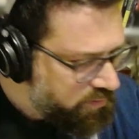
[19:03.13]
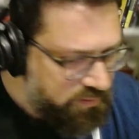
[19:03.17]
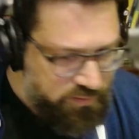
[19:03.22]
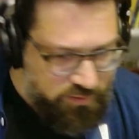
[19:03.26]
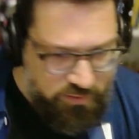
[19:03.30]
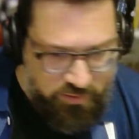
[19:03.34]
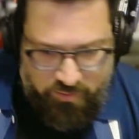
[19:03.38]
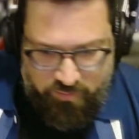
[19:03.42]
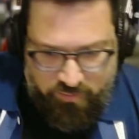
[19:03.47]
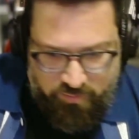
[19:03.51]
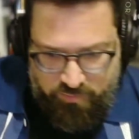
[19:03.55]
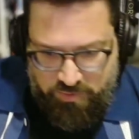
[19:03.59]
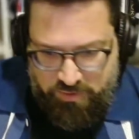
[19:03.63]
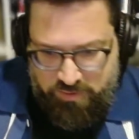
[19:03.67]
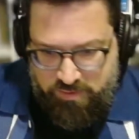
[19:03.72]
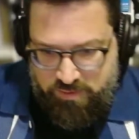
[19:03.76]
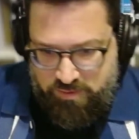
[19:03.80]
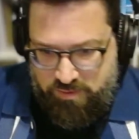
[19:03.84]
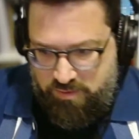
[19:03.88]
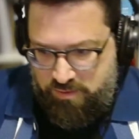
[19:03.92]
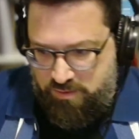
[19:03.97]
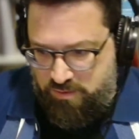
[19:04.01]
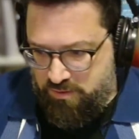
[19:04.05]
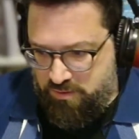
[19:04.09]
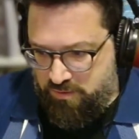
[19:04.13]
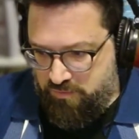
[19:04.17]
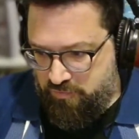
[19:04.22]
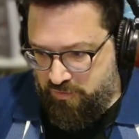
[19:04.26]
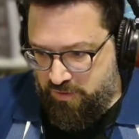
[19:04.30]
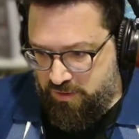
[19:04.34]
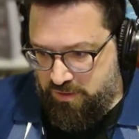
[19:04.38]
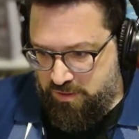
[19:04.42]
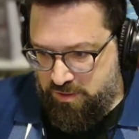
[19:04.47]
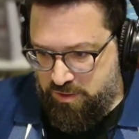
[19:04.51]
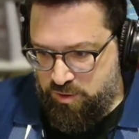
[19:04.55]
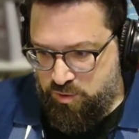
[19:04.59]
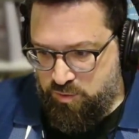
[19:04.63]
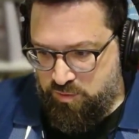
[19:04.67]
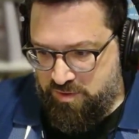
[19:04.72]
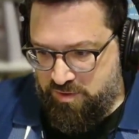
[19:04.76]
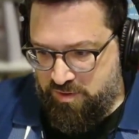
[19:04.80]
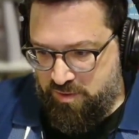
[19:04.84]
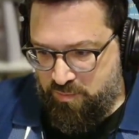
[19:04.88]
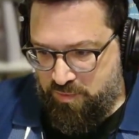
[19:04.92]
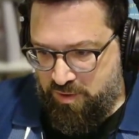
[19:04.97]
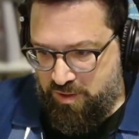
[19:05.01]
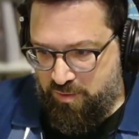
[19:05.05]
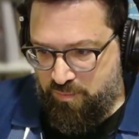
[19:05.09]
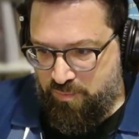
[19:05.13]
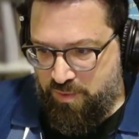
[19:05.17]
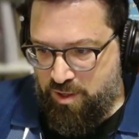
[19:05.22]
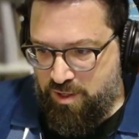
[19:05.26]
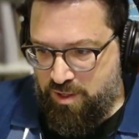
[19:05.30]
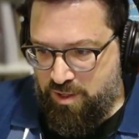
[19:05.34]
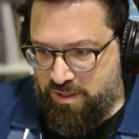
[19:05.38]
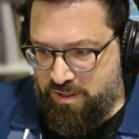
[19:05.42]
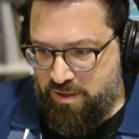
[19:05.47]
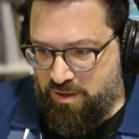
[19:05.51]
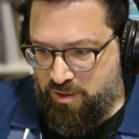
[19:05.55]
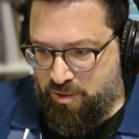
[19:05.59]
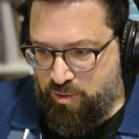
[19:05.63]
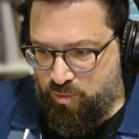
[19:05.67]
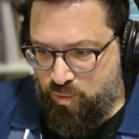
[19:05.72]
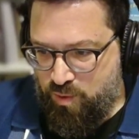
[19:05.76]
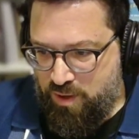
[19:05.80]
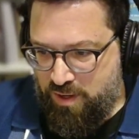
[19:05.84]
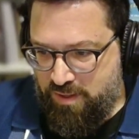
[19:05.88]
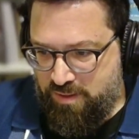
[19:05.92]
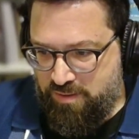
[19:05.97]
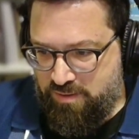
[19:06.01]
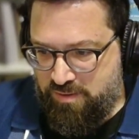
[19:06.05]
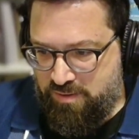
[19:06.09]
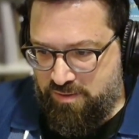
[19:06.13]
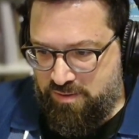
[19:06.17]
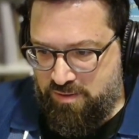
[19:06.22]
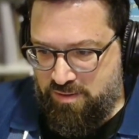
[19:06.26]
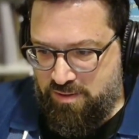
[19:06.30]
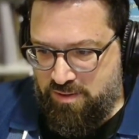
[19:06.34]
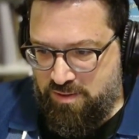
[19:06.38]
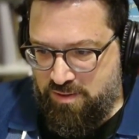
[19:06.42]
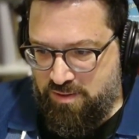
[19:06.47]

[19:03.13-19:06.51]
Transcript: Let me see if I can do something about it. Otherwise,